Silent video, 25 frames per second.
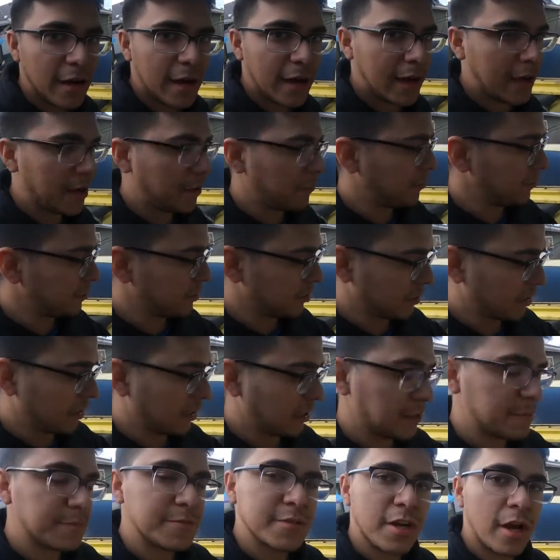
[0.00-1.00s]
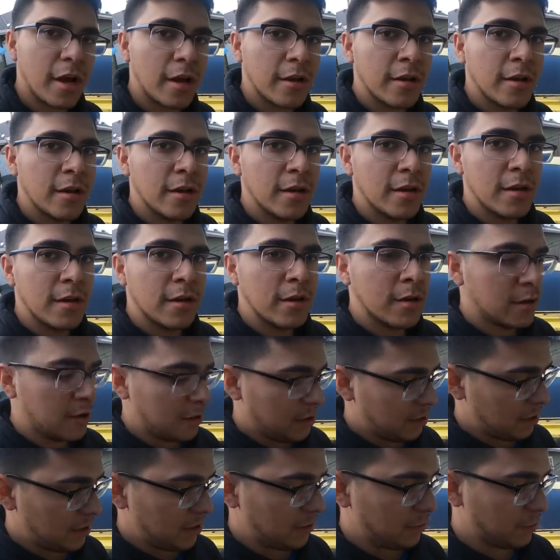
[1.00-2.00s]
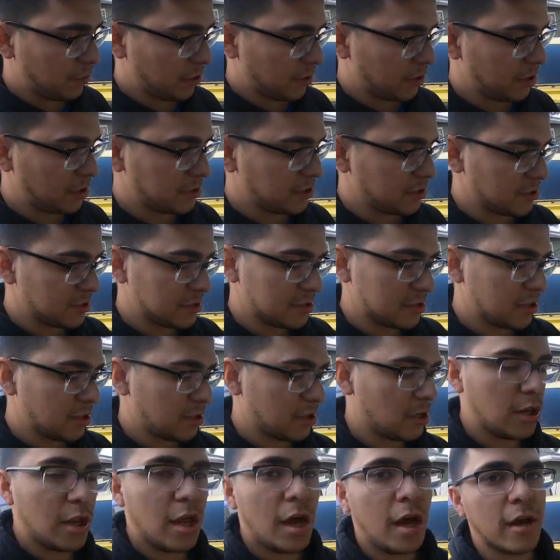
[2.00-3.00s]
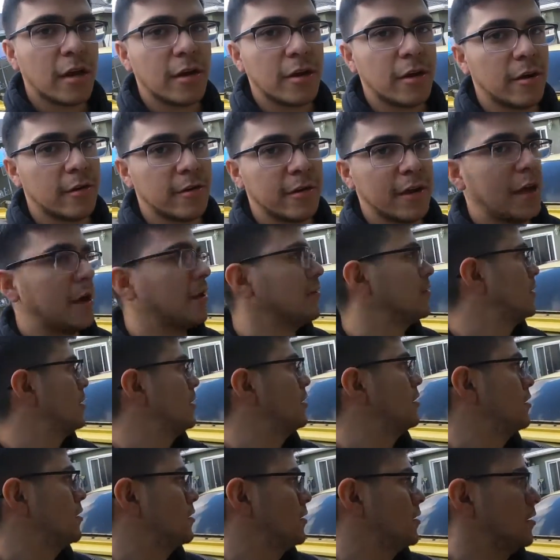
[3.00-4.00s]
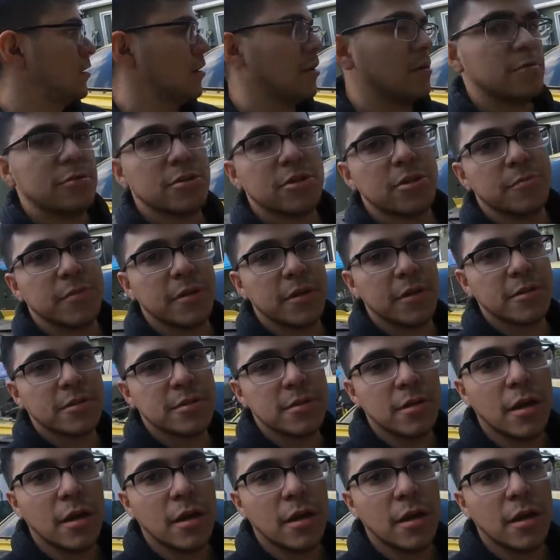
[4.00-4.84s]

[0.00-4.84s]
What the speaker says: how to put the clips on, and then we're gonna just lock it all down. Should be good to